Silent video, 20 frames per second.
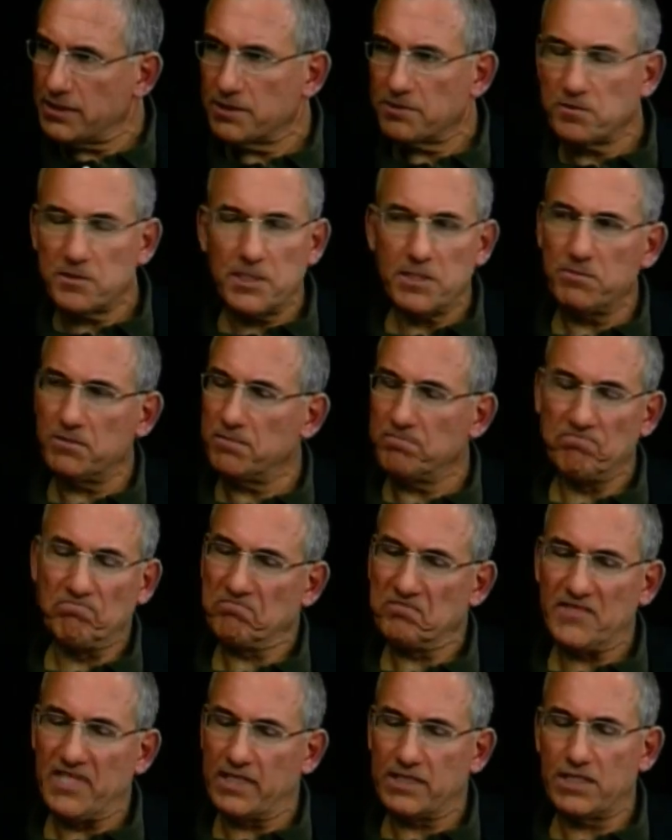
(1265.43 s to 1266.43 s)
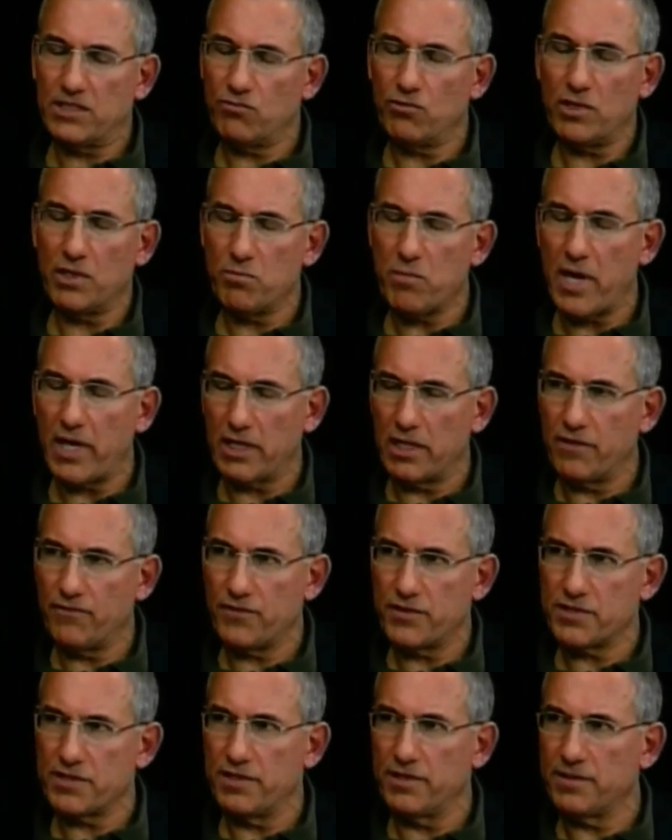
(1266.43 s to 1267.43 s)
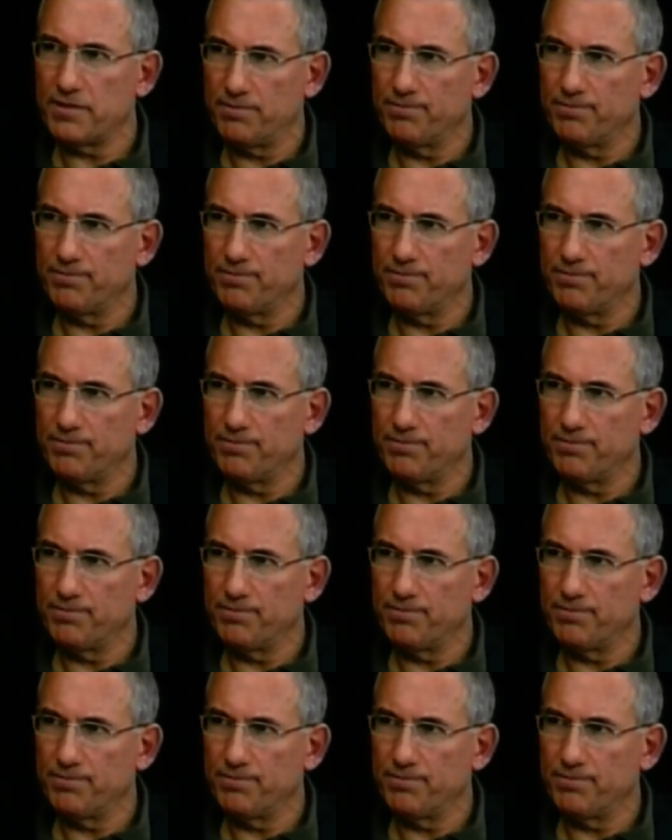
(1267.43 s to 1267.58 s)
She was, yeah, she's really magnificent.